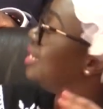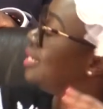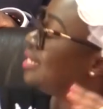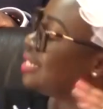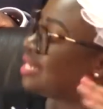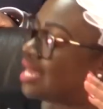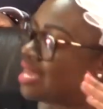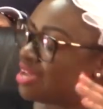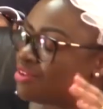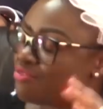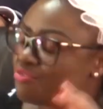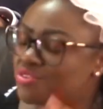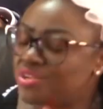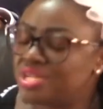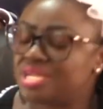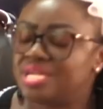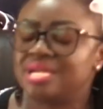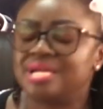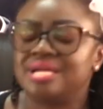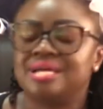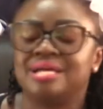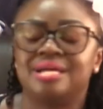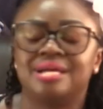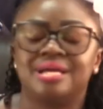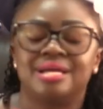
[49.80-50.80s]

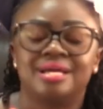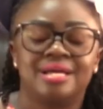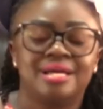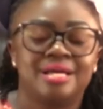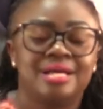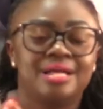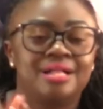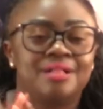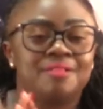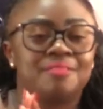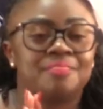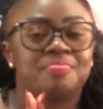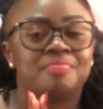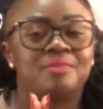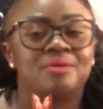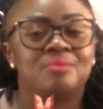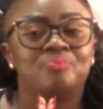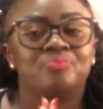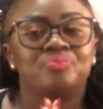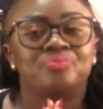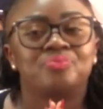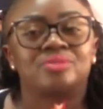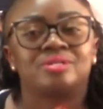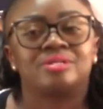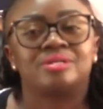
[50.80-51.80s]
president is
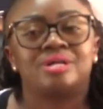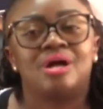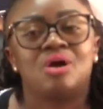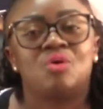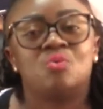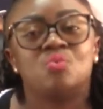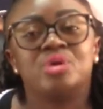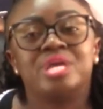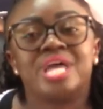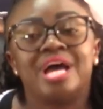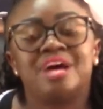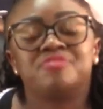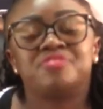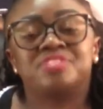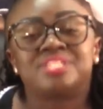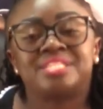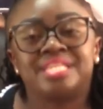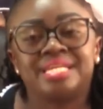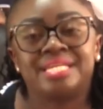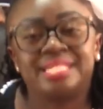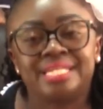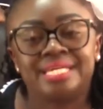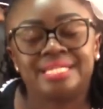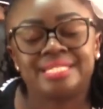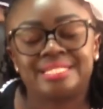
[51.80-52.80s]
involved. We have
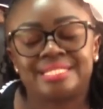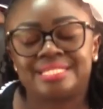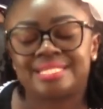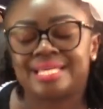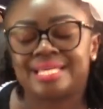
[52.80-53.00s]
seen it.